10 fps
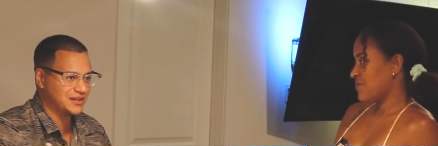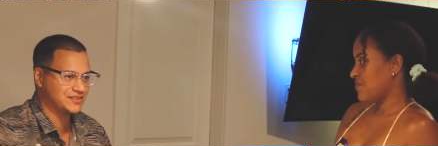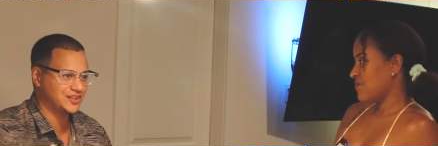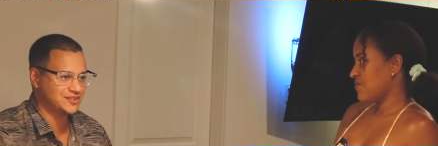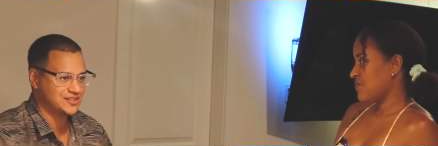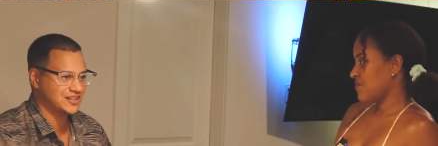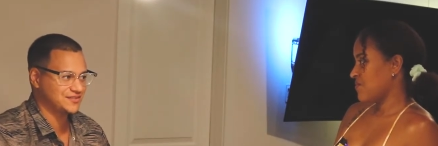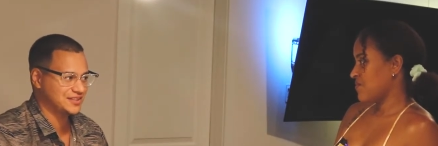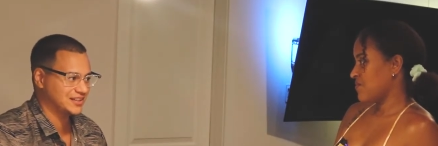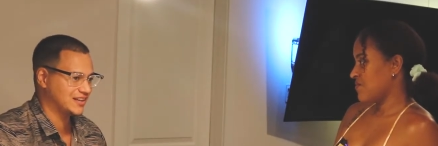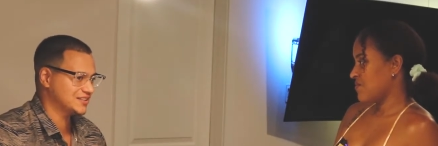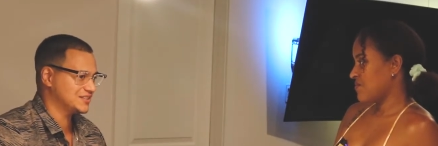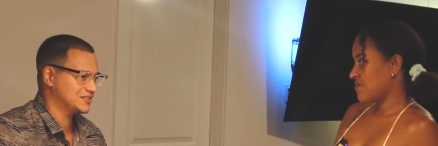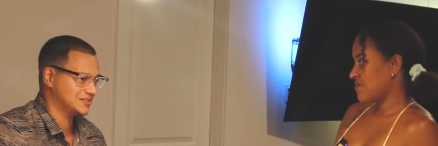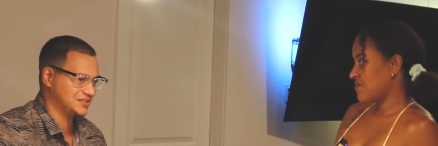Speaker 1: I have the urges and everything, I
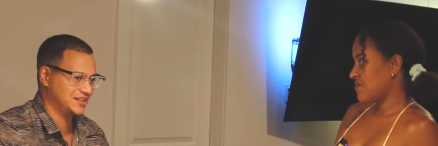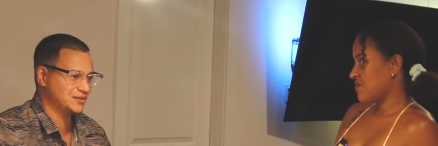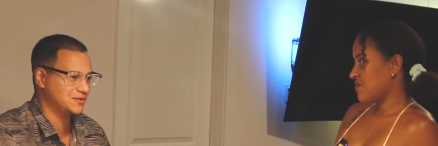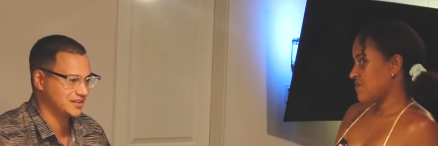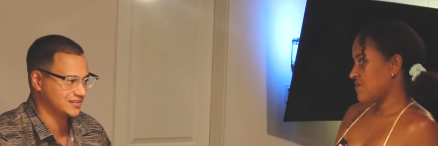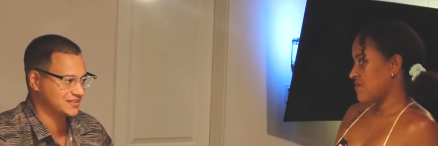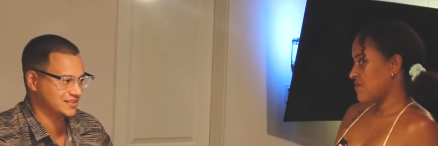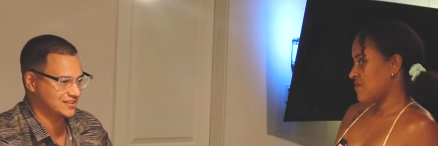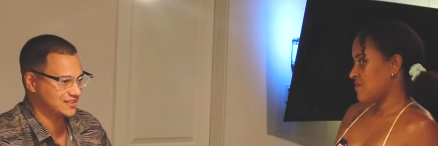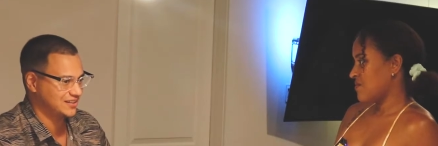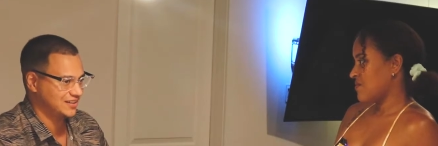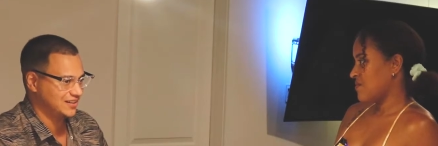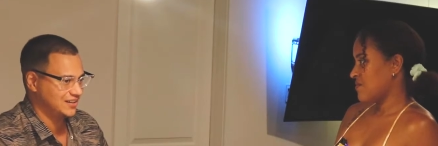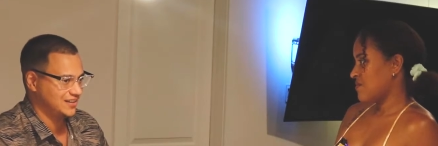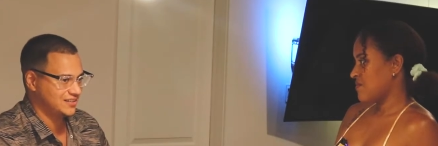just stay away and see
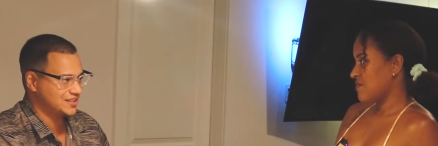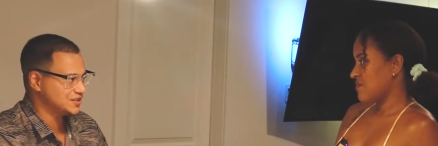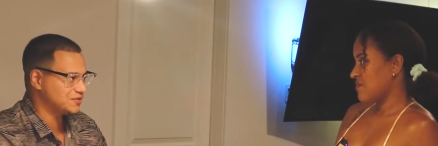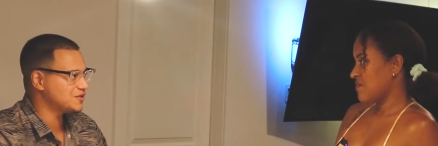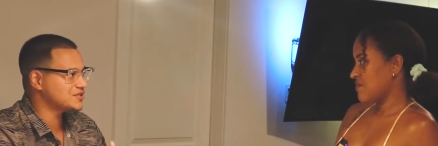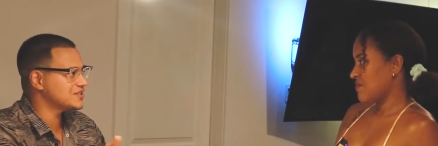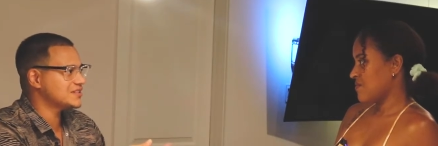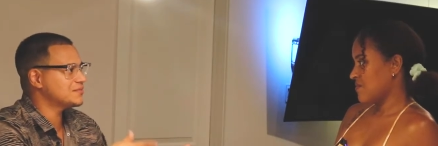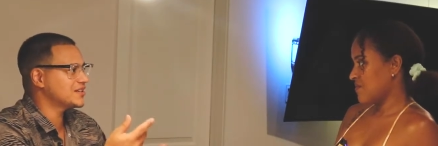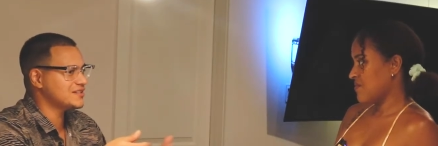and then I just focus on something